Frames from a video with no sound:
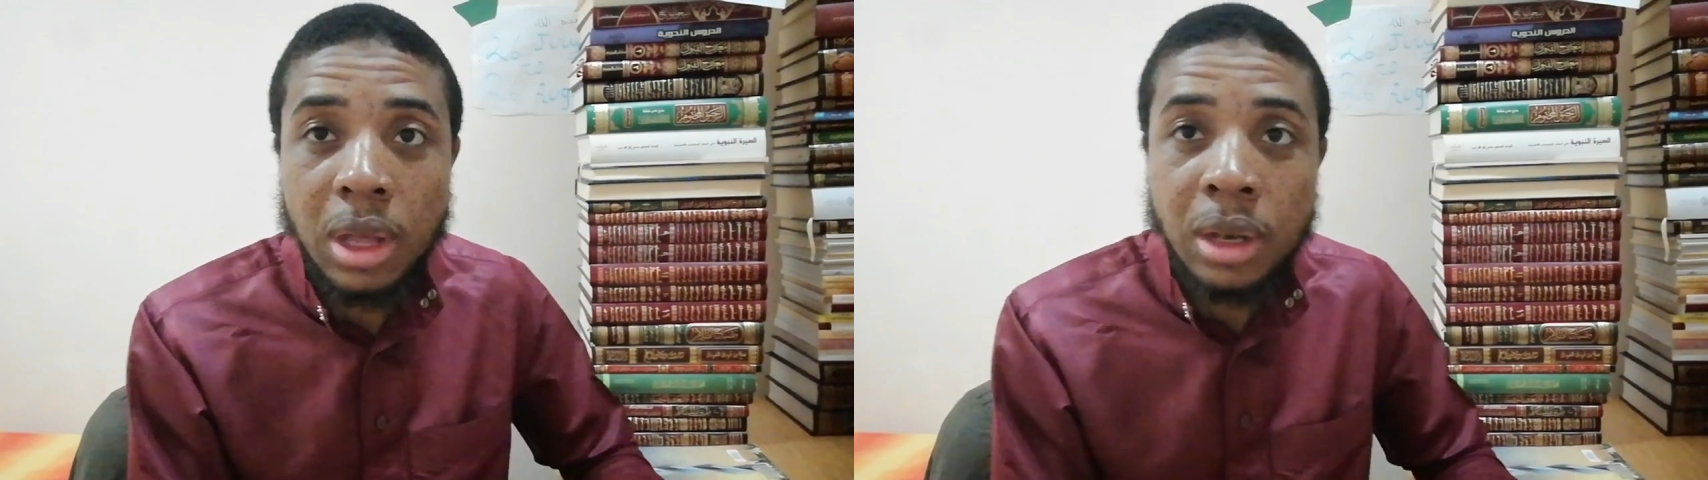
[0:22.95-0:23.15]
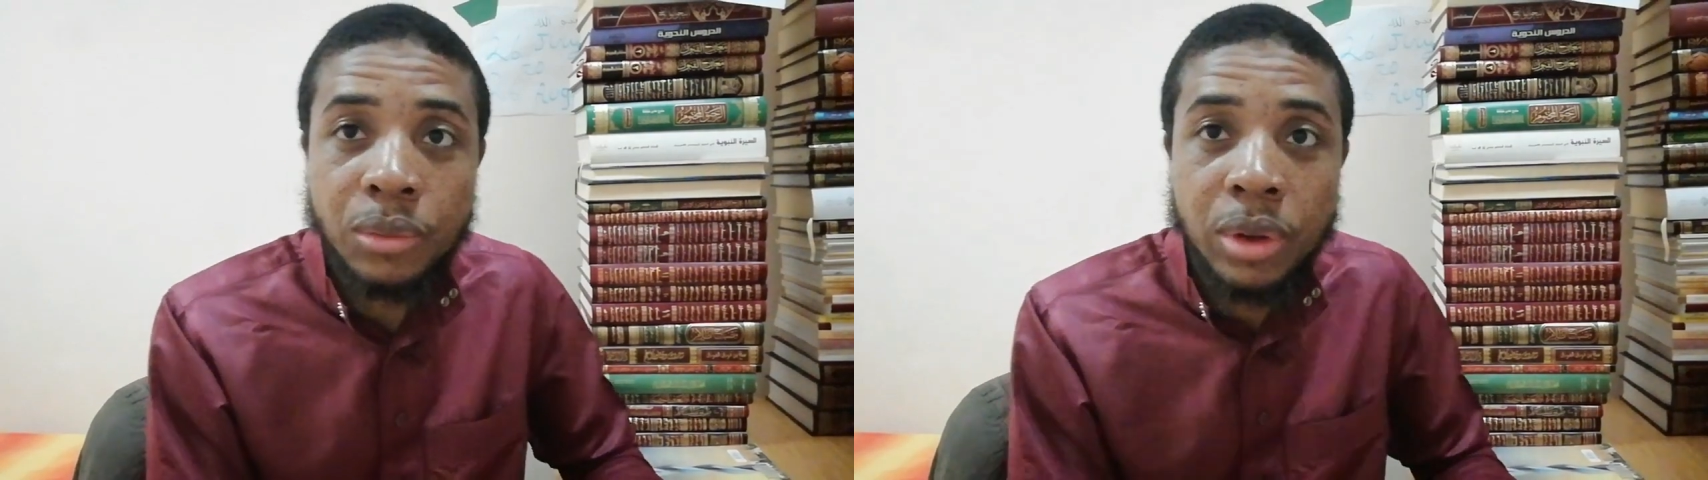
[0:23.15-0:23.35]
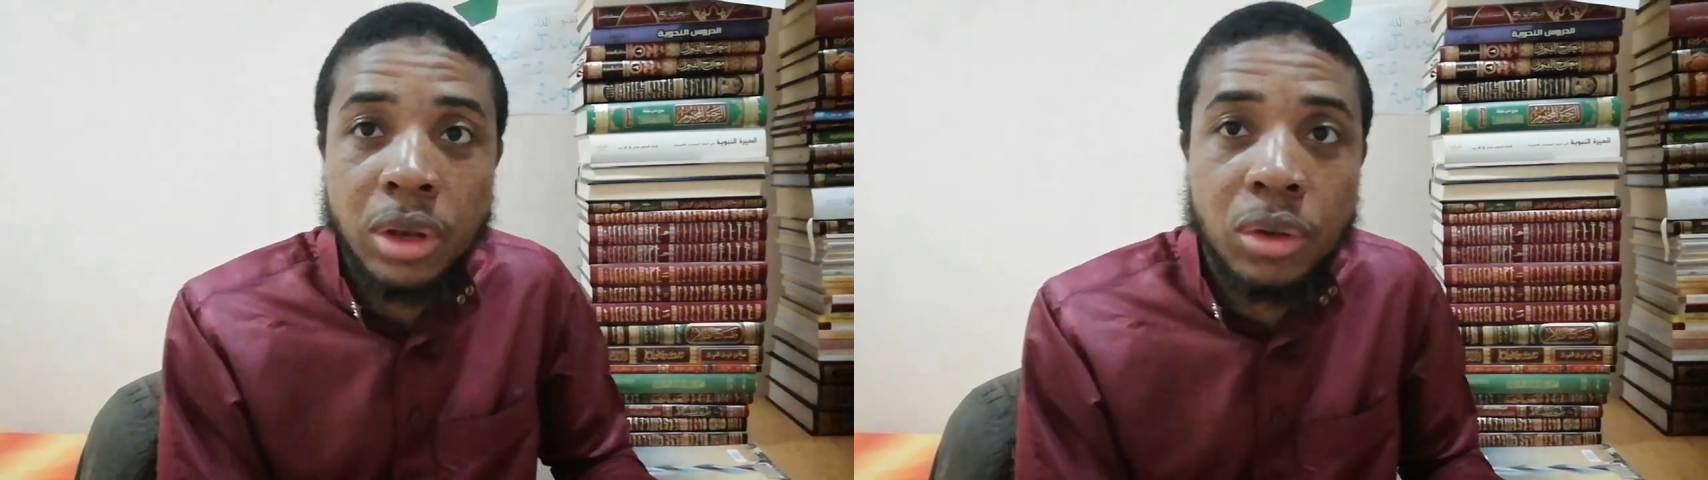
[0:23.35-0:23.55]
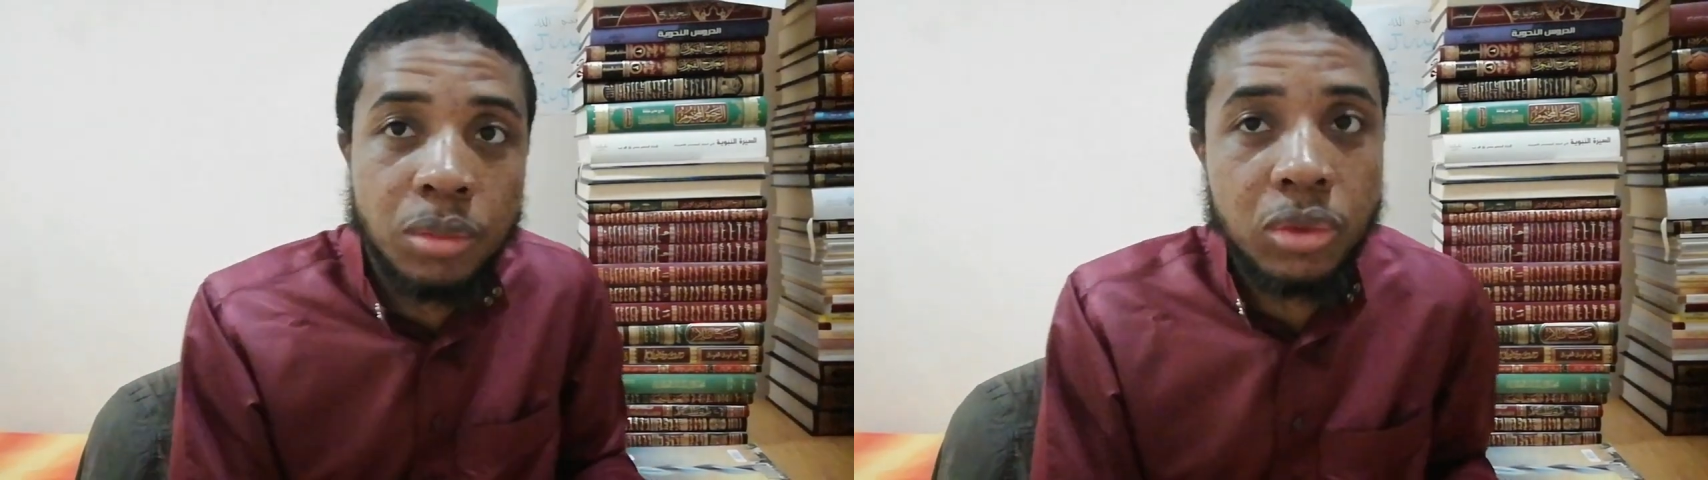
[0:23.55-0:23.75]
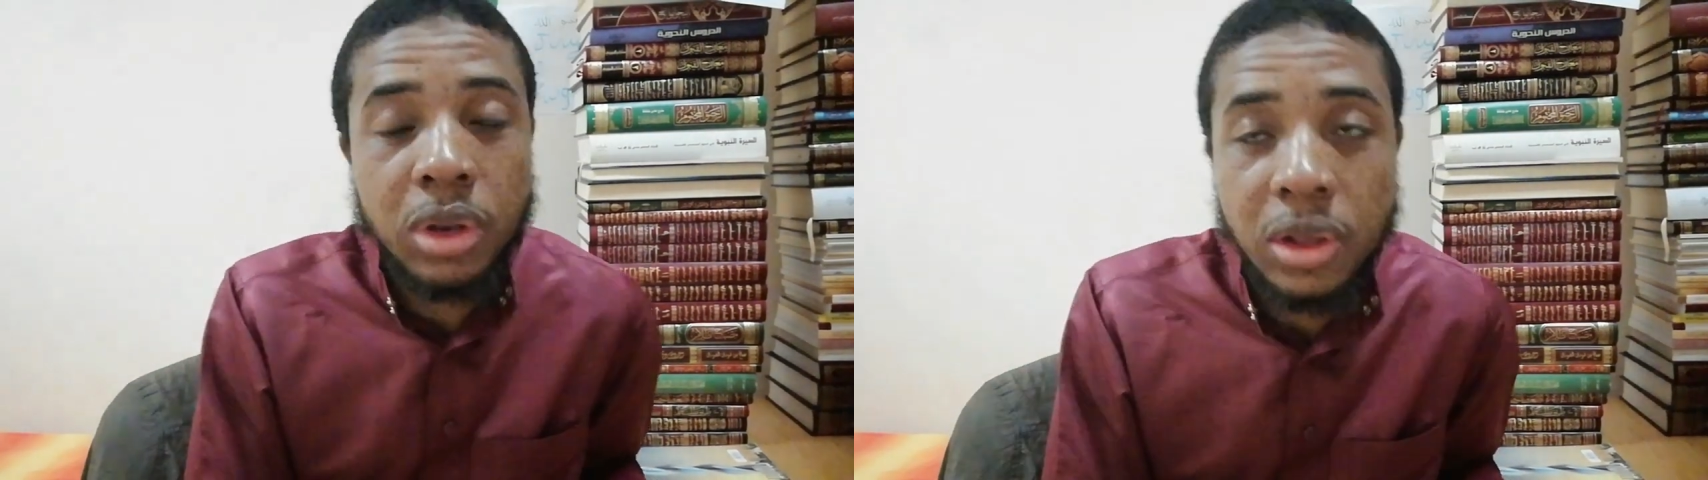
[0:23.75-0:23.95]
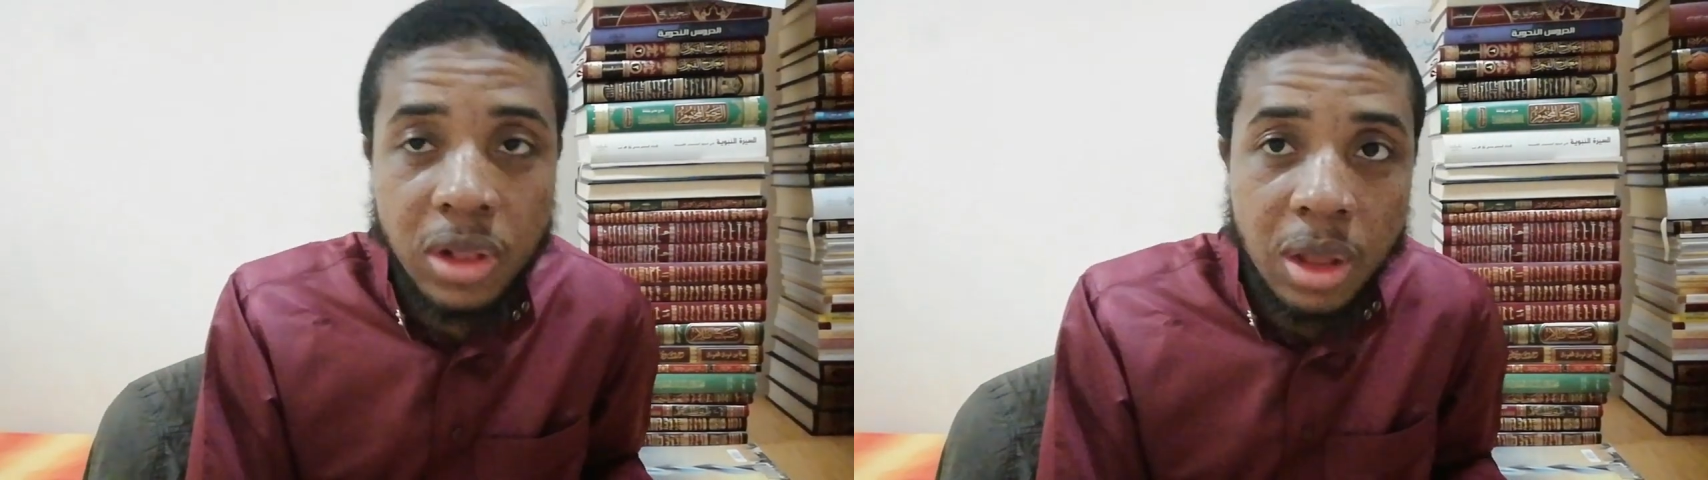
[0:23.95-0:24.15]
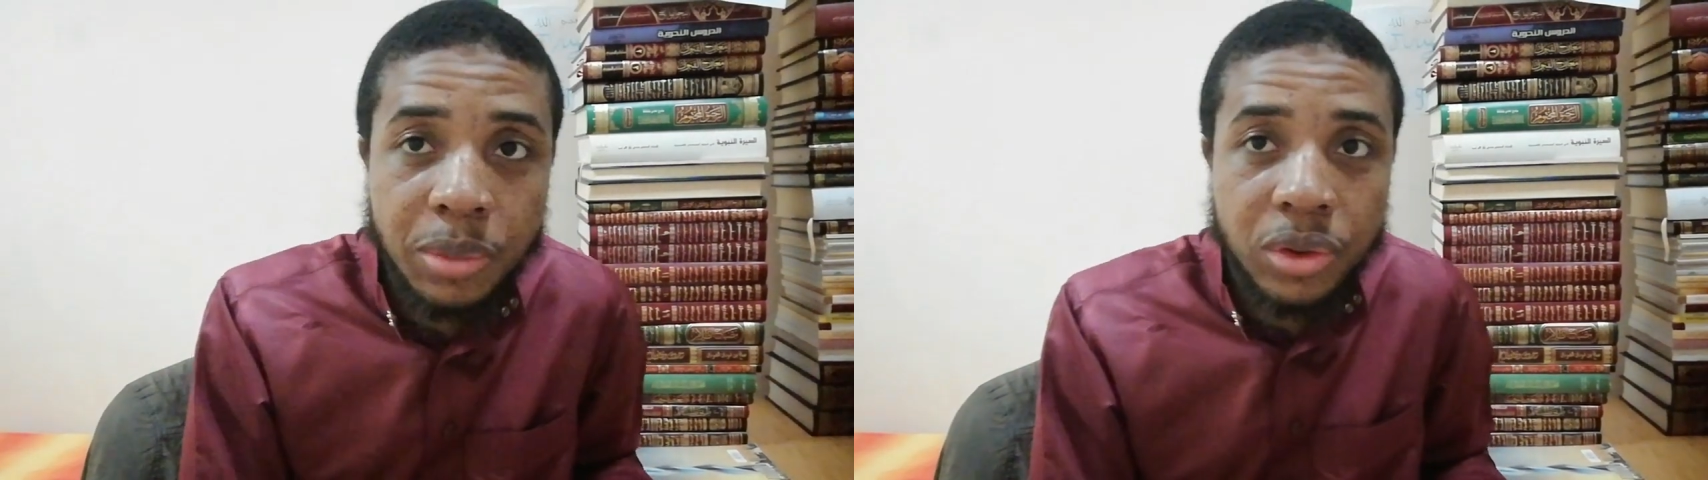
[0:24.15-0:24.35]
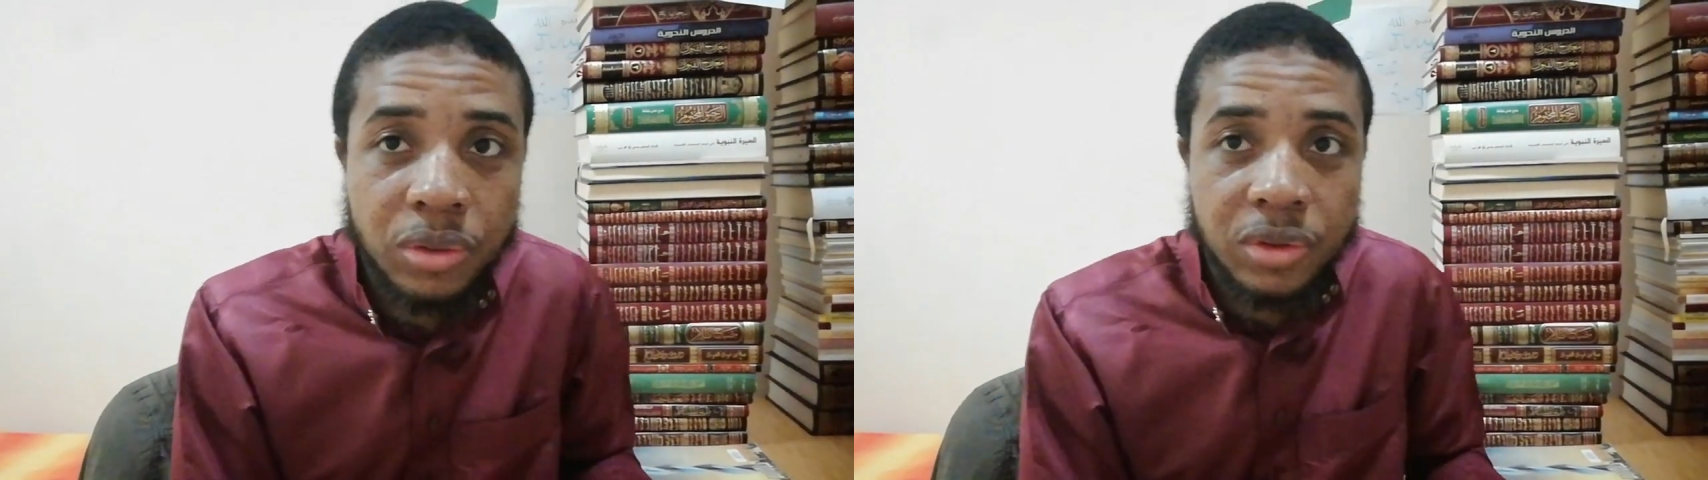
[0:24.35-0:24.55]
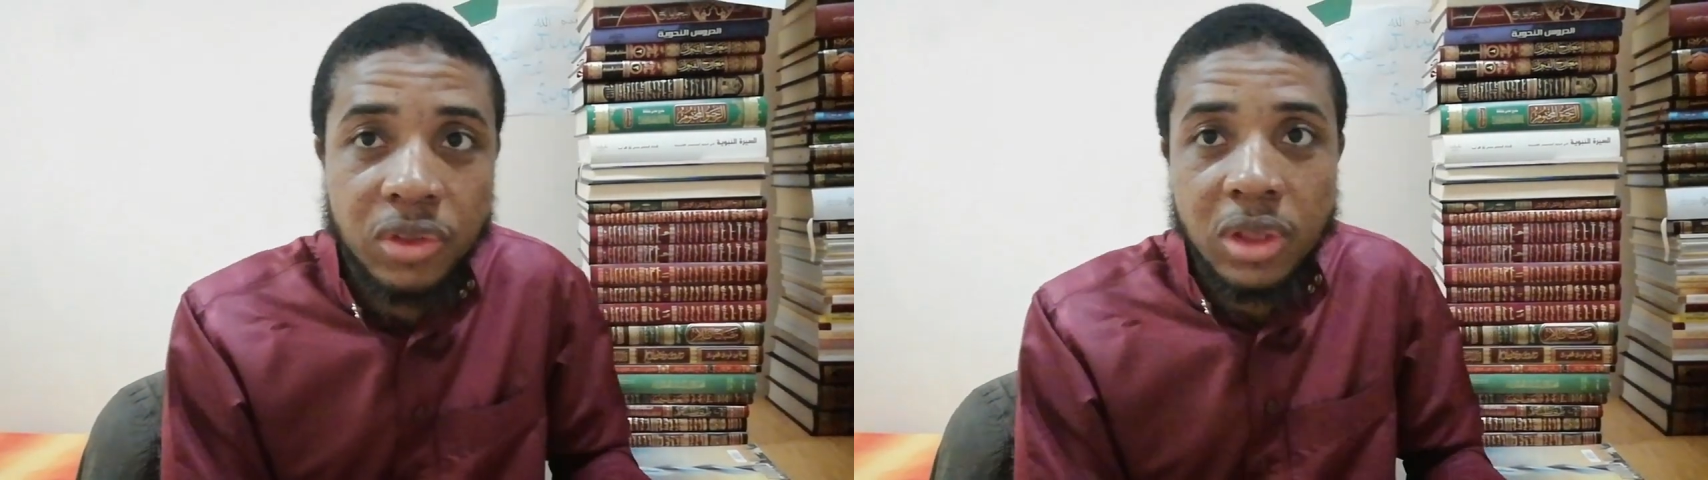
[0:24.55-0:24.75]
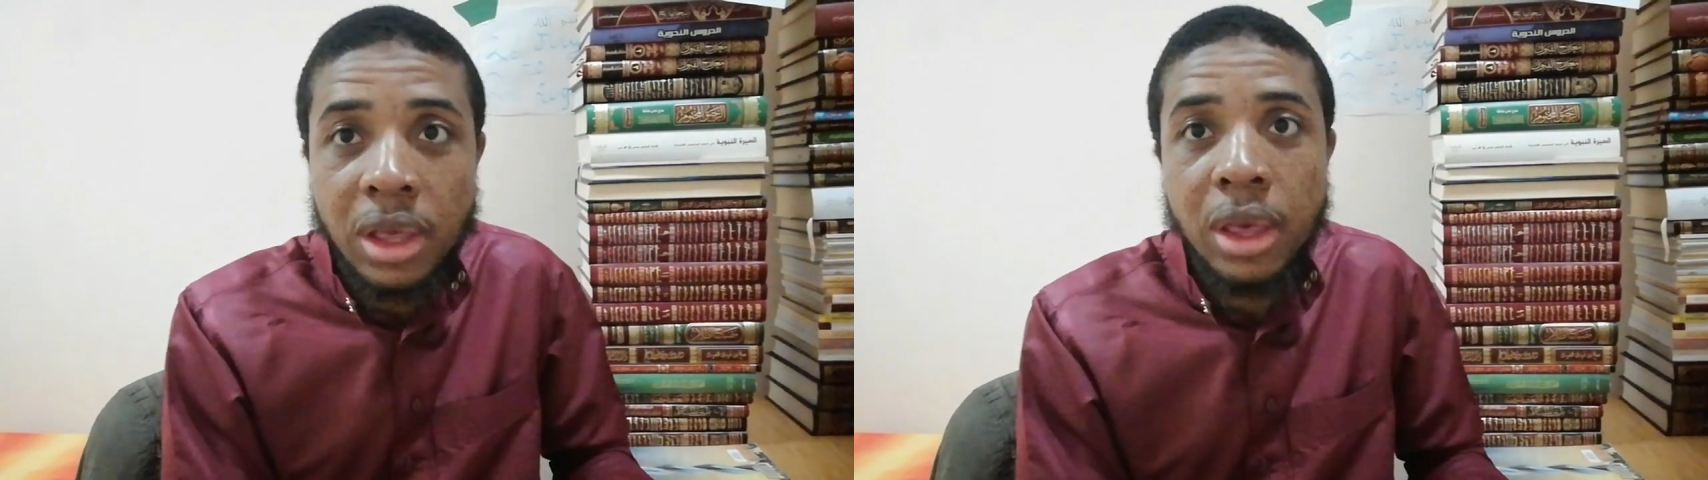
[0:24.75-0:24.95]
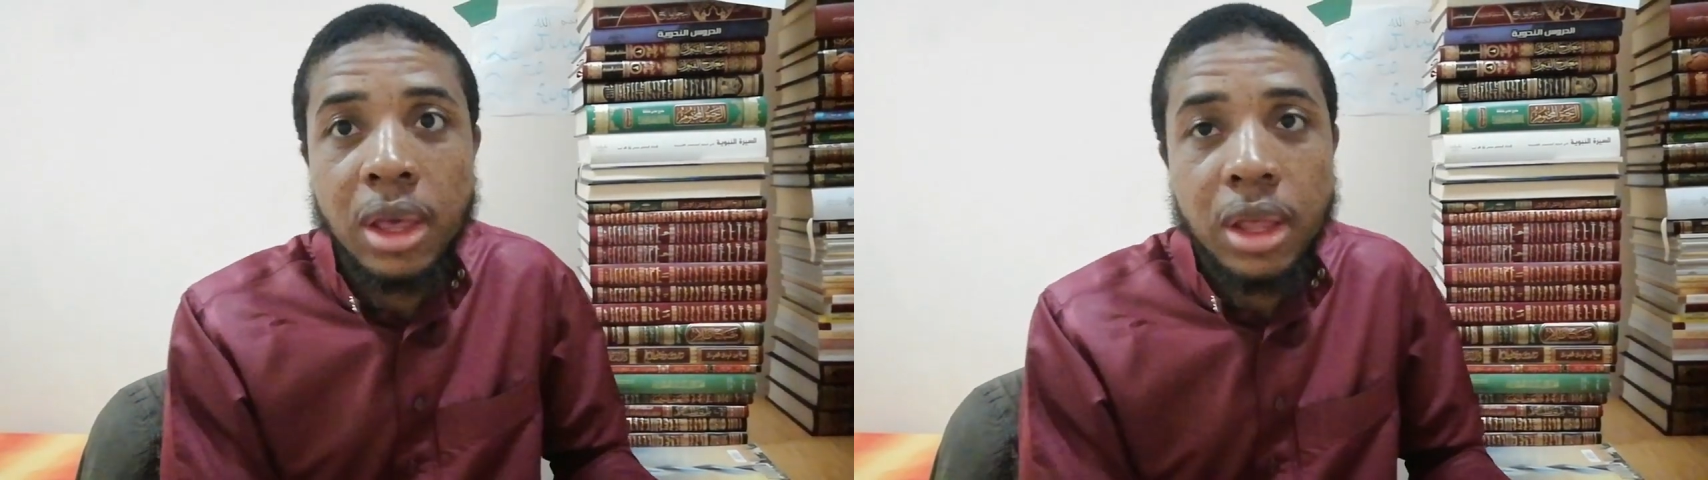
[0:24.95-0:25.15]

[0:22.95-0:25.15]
and welcome to the Islamic University,